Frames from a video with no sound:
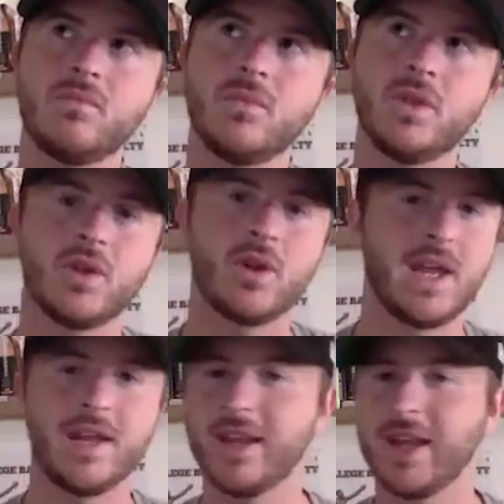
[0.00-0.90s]
you're
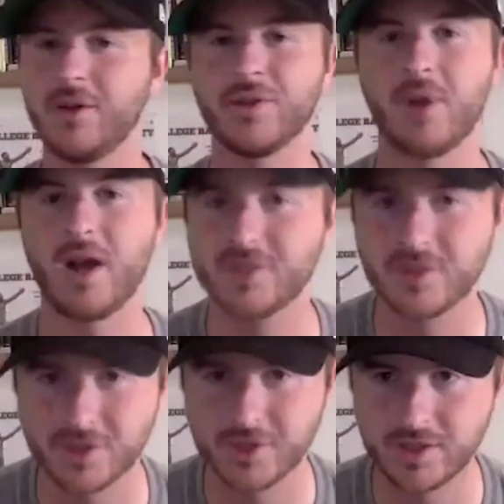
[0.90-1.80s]
handing out the
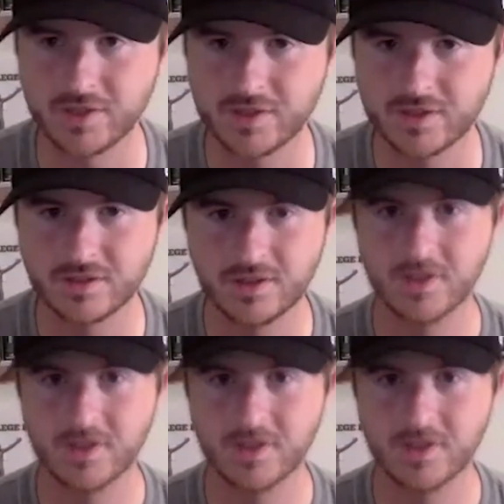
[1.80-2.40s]
roster sheets,